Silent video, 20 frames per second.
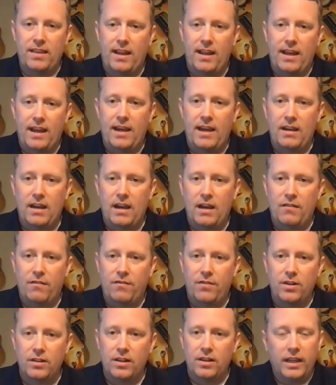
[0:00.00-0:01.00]
that I
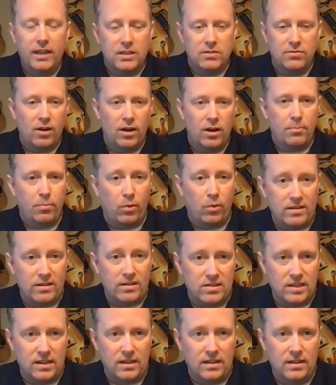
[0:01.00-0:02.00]
feel like is very
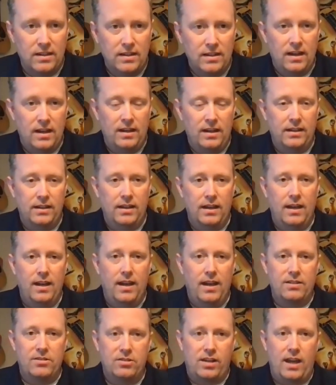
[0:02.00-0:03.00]
pressing, and
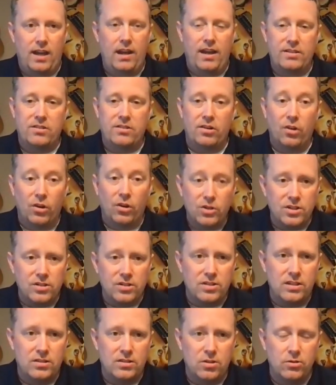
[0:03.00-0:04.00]
it kind of has an
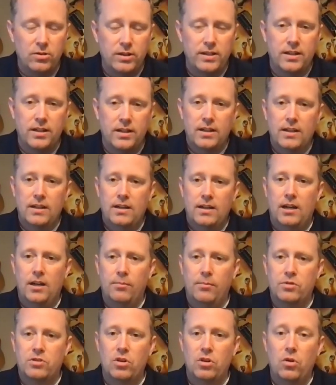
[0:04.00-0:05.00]
urgency to it.
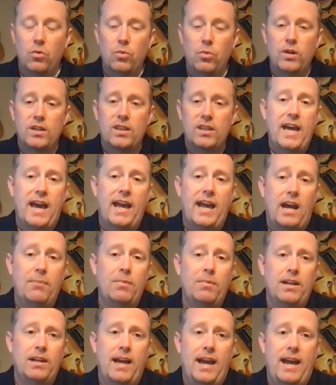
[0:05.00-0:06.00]
So with that,
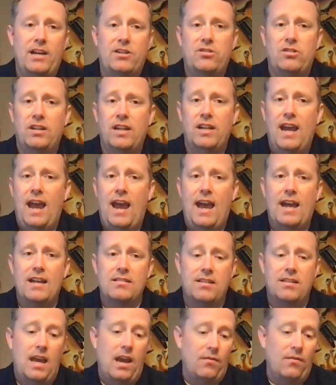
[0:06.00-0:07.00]
I'm going to actually
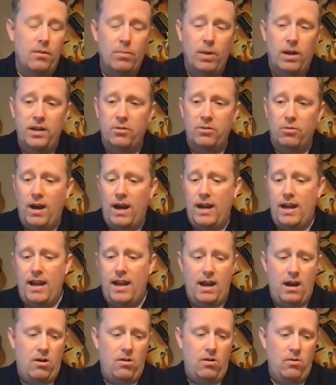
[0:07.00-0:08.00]
ask everybody right
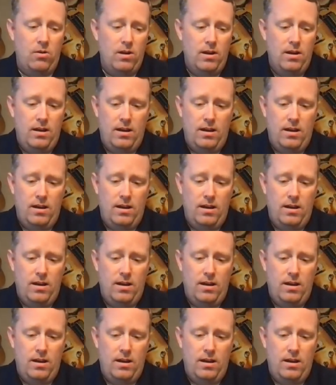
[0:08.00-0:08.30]
now,